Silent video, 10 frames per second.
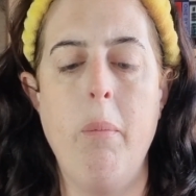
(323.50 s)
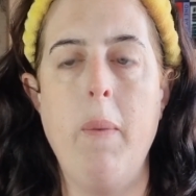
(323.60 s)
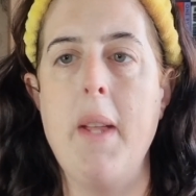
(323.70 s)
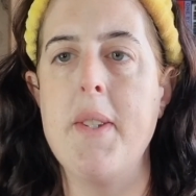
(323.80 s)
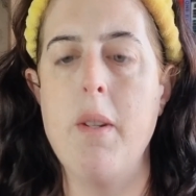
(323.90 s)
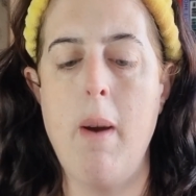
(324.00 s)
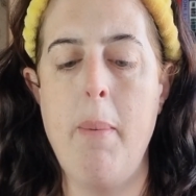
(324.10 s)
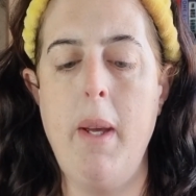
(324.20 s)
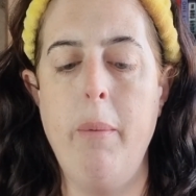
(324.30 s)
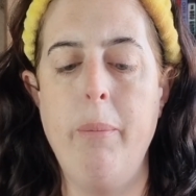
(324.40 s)
That's the
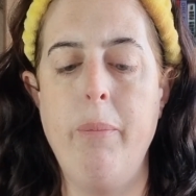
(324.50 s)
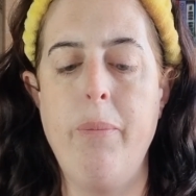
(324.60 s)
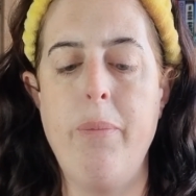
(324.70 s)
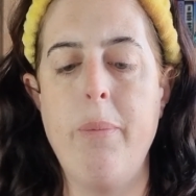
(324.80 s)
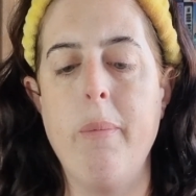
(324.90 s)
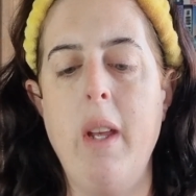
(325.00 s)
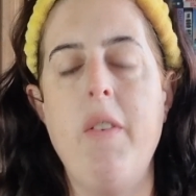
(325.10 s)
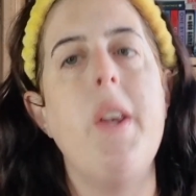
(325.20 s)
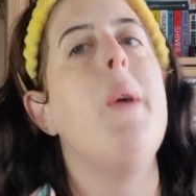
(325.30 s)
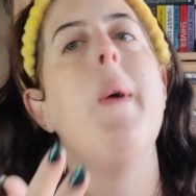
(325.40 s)
rabbit.
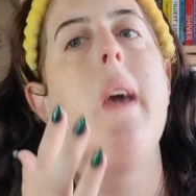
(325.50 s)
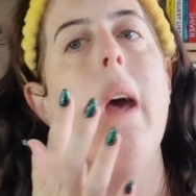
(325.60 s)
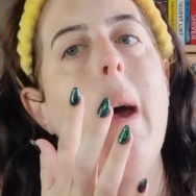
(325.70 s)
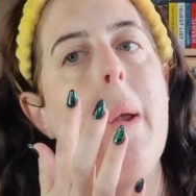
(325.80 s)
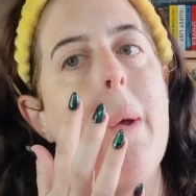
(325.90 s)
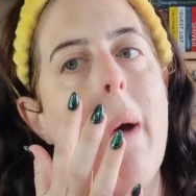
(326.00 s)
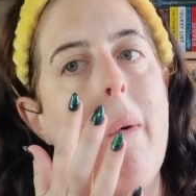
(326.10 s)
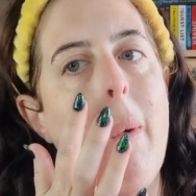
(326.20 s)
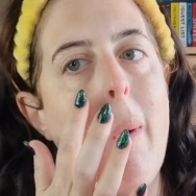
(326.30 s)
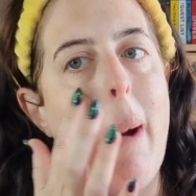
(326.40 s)
If you're new here, I do
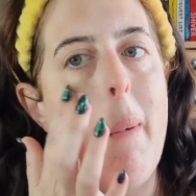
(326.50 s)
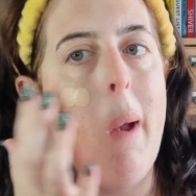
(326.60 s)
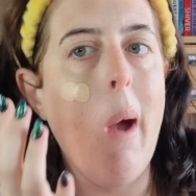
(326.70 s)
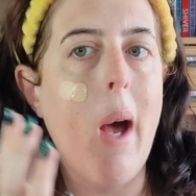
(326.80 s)
have a rabbit,